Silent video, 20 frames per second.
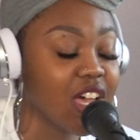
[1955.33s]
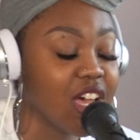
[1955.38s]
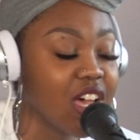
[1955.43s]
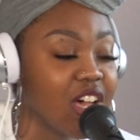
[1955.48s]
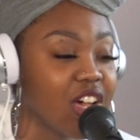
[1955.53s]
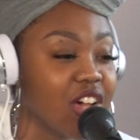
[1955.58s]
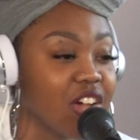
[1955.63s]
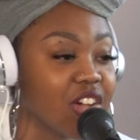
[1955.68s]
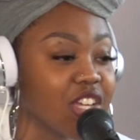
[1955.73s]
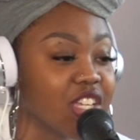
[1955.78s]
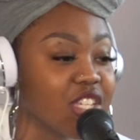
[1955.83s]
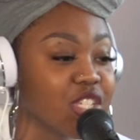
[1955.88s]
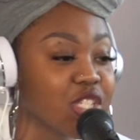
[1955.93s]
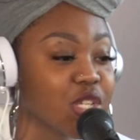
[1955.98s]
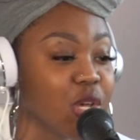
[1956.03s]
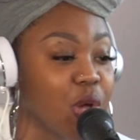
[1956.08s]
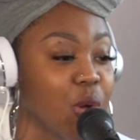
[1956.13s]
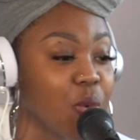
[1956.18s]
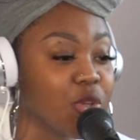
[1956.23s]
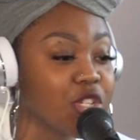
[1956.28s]
Okay,
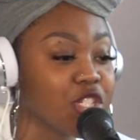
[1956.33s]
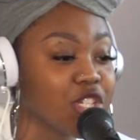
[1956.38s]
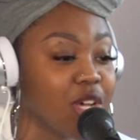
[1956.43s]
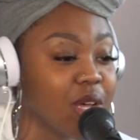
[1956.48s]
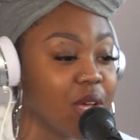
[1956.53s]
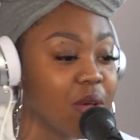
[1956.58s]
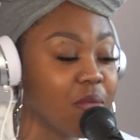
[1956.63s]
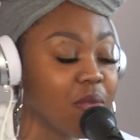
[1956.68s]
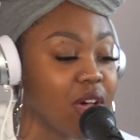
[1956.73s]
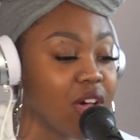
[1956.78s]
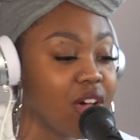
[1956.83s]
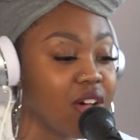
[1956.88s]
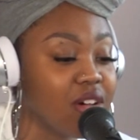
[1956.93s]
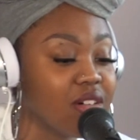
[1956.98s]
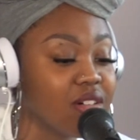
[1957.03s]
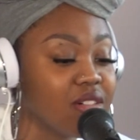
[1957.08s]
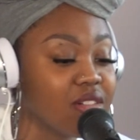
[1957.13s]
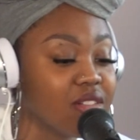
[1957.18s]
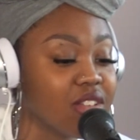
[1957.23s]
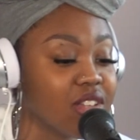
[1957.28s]
so we talk
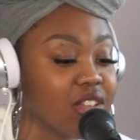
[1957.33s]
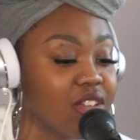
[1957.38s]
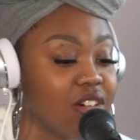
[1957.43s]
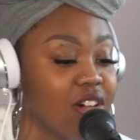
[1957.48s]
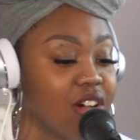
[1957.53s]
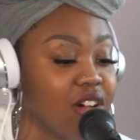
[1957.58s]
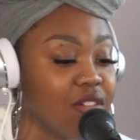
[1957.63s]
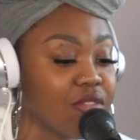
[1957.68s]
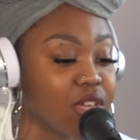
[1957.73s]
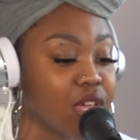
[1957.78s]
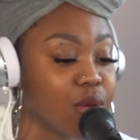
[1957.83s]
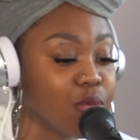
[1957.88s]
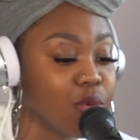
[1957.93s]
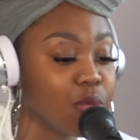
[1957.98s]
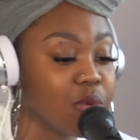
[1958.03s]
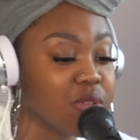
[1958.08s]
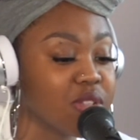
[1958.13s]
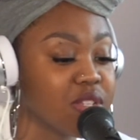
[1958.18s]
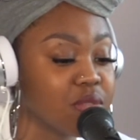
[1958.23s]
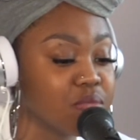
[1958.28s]
about off camera.
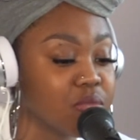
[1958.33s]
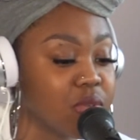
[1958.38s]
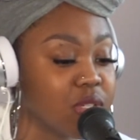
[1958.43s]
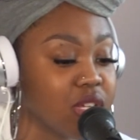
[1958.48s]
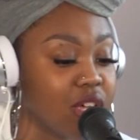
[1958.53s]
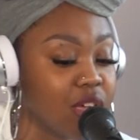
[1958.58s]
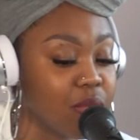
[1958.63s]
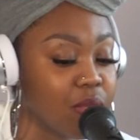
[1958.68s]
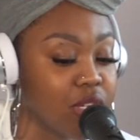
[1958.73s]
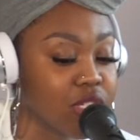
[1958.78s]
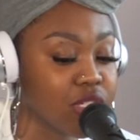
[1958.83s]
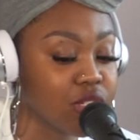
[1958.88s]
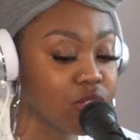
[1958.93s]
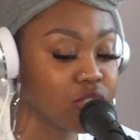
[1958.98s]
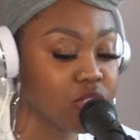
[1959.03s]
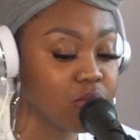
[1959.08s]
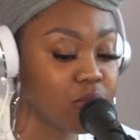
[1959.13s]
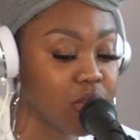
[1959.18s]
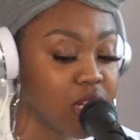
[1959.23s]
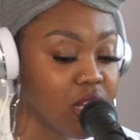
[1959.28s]
We talk about
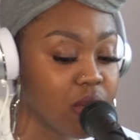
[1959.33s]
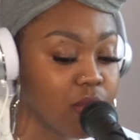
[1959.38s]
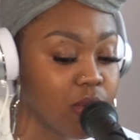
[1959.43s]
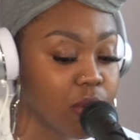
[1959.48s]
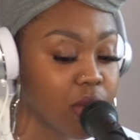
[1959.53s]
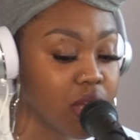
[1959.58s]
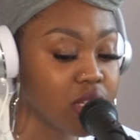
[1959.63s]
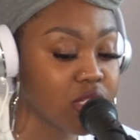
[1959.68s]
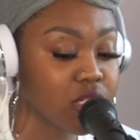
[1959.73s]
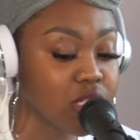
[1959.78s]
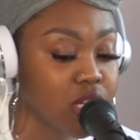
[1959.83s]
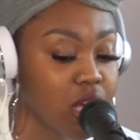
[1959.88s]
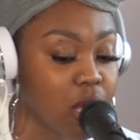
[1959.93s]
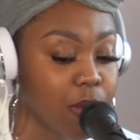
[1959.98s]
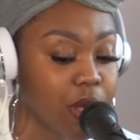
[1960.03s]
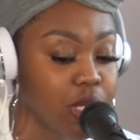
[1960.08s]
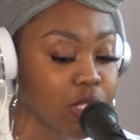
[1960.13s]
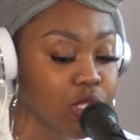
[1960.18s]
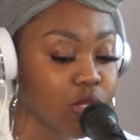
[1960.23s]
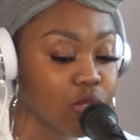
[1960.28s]
social media, but we also talk
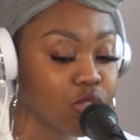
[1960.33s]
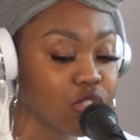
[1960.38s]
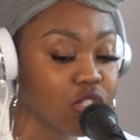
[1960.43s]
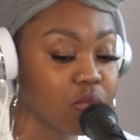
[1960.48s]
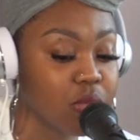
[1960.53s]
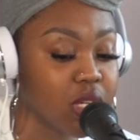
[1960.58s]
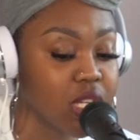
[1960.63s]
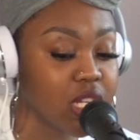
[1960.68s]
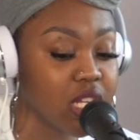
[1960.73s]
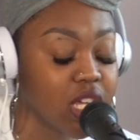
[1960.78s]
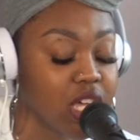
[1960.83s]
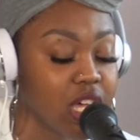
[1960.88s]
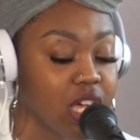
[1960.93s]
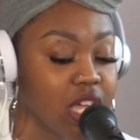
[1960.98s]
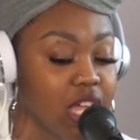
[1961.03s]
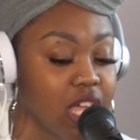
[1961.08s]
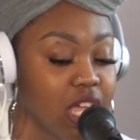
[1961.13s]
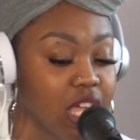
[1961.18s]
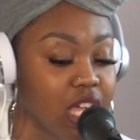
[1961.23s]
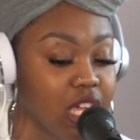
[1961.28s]
about social media
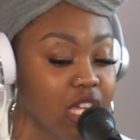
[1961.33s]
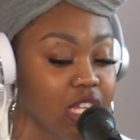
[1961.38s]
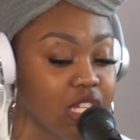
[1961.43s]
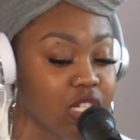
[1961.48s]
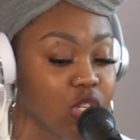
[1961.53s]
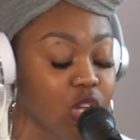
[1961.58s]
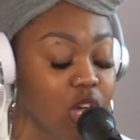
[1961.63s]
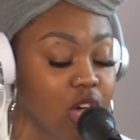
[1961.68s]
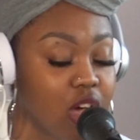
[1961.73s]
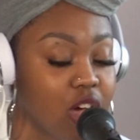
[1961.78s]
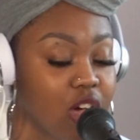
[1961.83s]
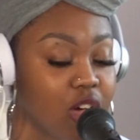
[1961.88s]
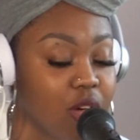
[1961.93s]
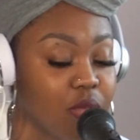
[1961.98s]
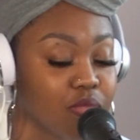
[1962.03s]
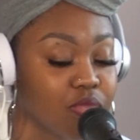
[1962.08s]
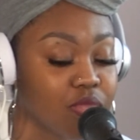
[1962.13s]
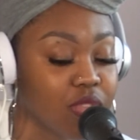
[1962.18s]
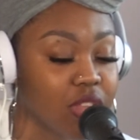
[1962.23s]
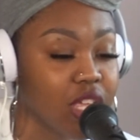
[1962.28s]
and
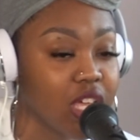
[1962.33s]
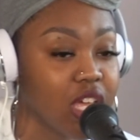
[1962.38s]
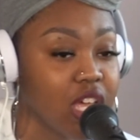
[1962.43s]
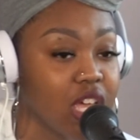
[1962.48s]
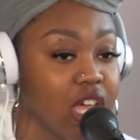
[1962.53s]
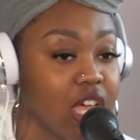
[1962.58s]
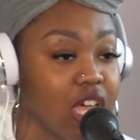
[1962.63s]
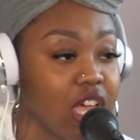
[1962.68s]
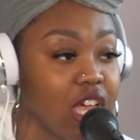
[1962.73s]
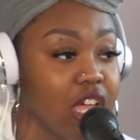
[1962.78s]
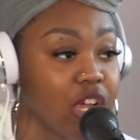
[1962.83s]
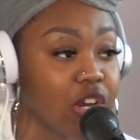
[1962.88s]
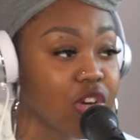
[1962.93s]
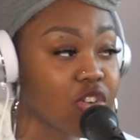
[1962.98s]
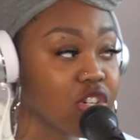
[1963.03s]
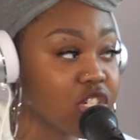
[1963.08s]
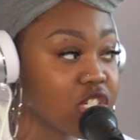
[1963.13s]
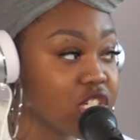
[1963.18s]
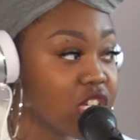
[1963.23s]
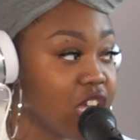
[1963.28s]

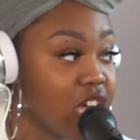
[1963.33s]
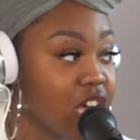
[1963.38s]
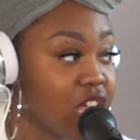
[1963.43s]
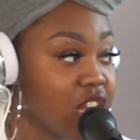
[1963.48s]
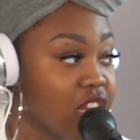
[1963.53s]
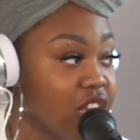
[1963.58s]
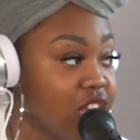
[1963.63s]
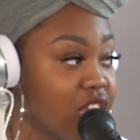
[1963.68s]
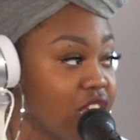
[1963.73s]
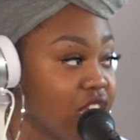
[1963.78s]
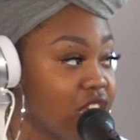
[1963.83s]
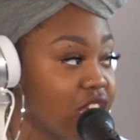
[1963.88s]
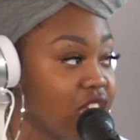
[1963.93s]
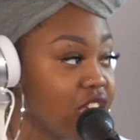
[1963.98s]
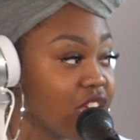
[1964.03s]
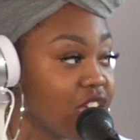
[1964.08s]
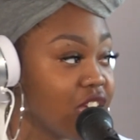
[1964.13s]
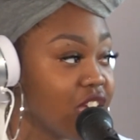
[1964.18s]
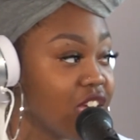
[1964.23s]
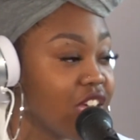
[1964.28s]

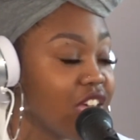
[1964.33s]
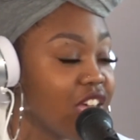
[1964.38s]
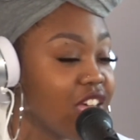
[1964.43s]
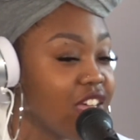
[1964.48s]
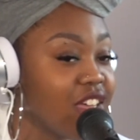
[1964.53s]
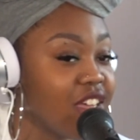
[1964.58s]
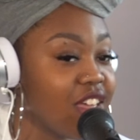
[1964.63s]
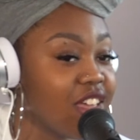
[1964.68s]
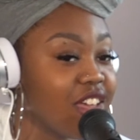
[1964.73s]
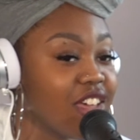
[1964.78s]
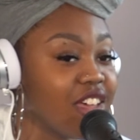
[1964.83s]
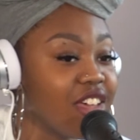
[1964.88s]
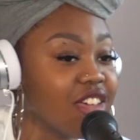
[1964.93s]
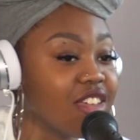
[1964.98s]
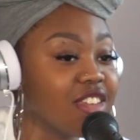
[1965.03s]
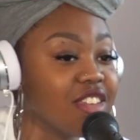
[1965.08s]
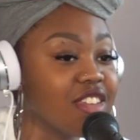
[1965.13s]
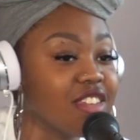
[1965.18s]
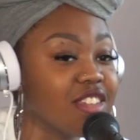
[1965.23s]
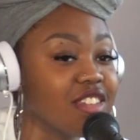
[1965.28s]
Christianity
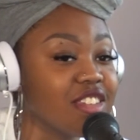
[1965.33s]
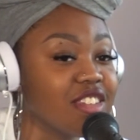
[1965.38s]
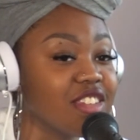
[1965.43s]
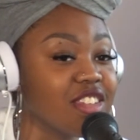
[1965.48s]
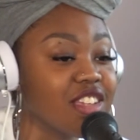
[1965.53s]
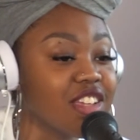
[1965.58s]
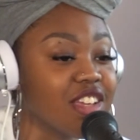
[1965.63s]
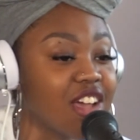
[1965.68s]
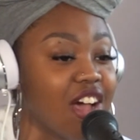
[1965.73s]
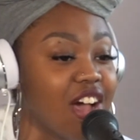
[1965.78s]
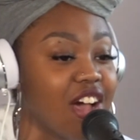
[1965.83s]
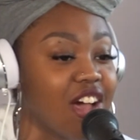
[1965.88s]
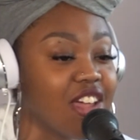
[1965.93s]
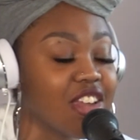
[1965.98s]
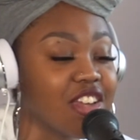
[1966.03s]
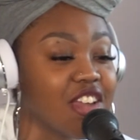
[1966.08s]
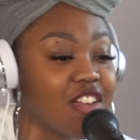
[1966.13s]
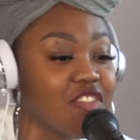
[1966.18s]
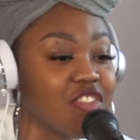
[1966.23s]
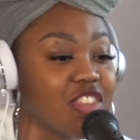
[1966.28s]
and God
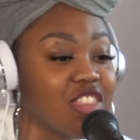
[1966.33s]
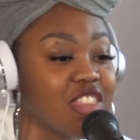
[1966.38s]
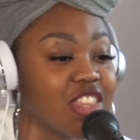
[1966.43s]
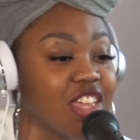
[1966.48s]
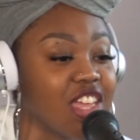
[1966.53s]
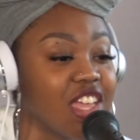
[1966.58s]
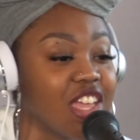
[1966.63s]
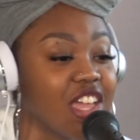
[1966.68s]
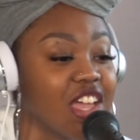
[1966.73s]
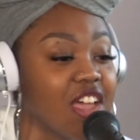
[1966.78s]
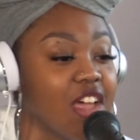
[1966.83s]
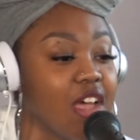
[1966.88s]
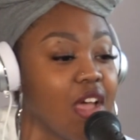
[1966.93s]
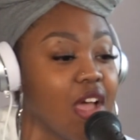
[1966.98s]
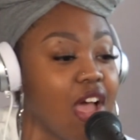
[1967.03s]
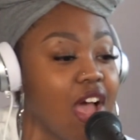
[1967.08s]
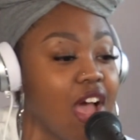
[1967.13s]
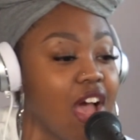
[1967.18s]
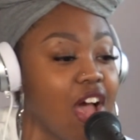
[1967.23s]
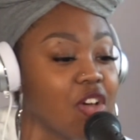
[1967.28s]
and everything.
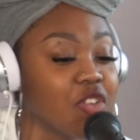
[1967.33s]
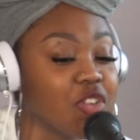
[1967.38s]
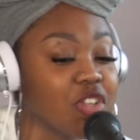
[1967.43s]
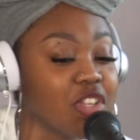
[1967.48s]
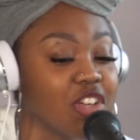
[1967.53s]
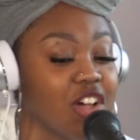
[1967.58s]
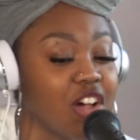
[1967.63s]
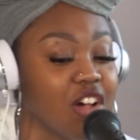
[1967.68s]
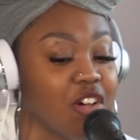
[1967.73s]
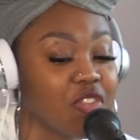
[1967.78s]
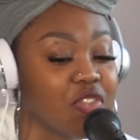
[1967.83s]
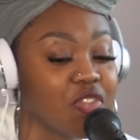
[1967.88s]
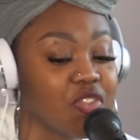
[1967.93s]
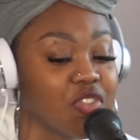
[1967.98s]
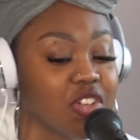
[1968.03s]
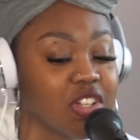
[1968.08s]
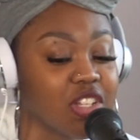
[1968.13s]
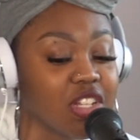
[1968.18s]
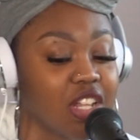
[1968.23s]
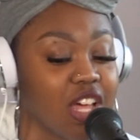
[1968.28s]
How do y'all
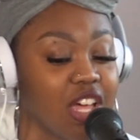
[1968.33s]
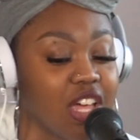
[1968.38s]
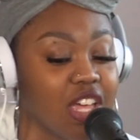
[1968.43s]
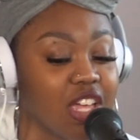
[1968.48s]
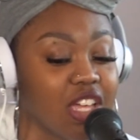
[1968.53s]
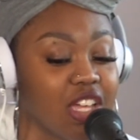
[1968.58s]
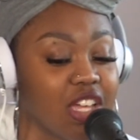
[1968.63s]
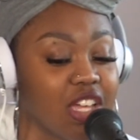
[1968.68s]
feel like?